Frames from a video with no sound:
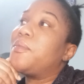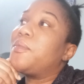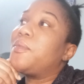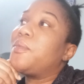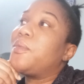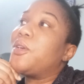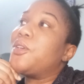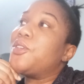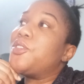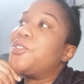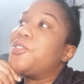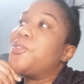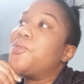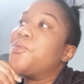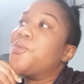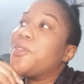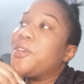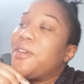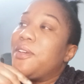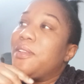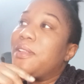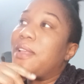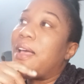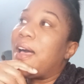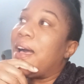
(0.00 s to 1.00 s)
Because you
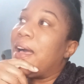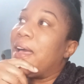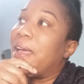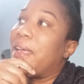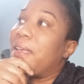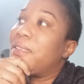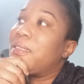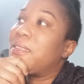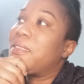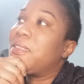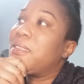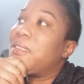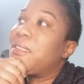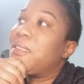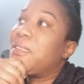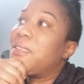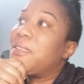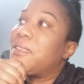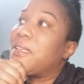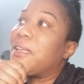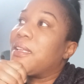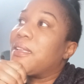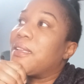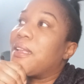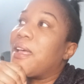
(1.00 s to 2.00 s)
realize
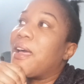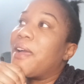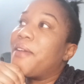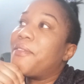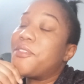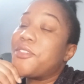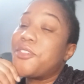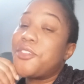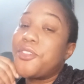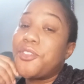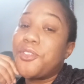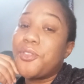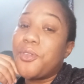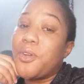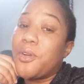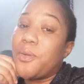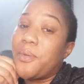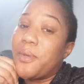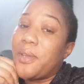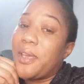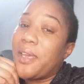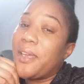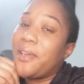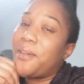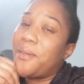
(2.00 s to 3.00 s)
that life is short.
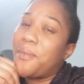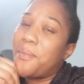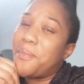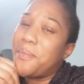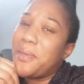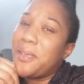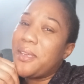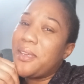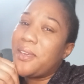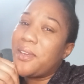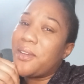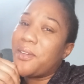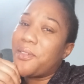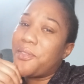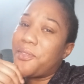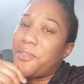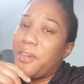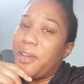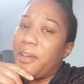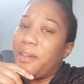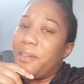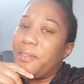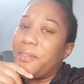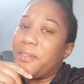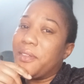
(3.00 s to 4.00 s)
We ain't gonna be here
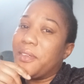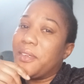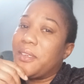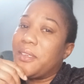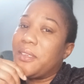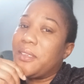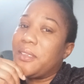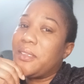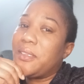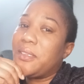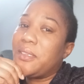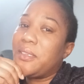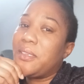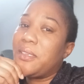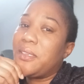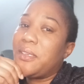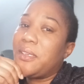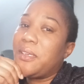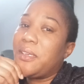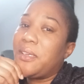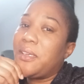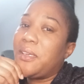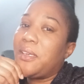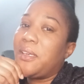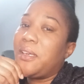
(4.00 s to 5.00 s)
forever.
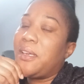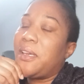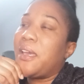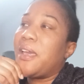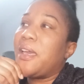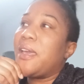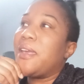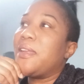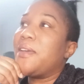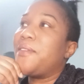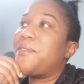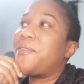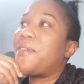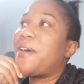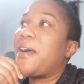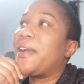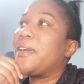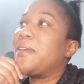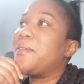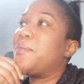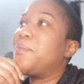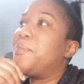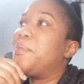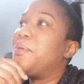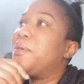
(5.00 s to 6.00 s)
And if I
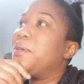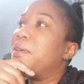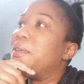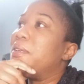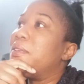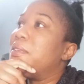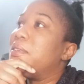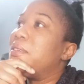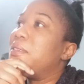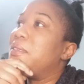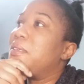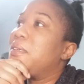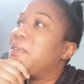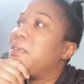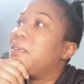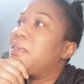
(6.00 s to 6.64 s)
could put